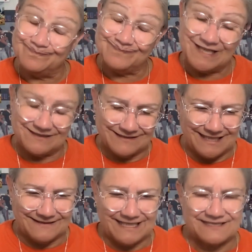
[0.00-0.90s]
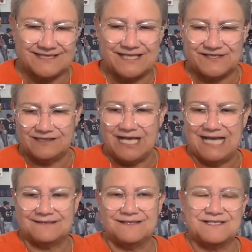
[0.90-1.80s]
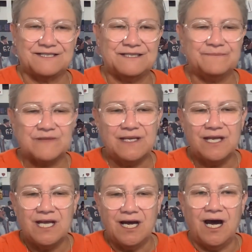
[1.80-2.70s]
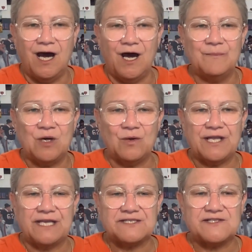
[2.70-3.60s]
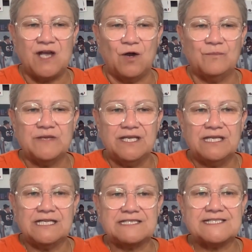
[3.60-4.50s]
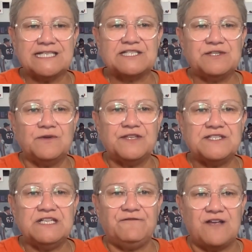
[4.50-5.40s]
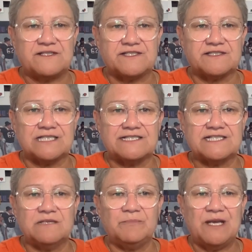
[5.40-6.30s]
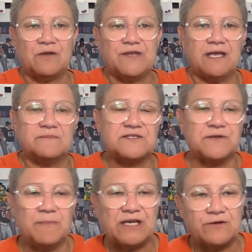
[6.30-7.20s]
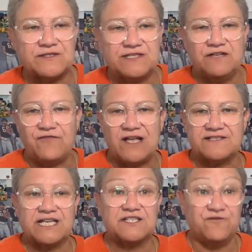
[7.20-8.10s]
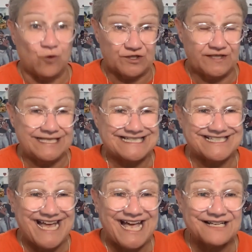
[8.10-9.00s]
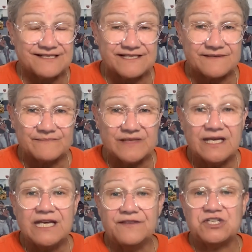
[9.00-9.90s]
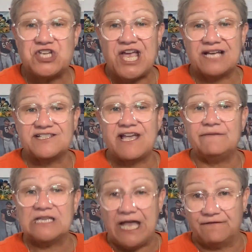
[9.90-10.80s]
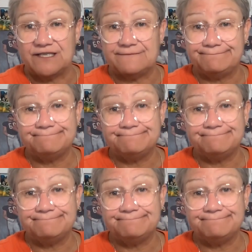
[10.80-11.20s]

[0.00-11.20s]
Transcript: that says a lot, doesn't it? Okay, so let's get to the defenses. Let's compare them. So the Bears defense has 14 sacks. The Jags have 11.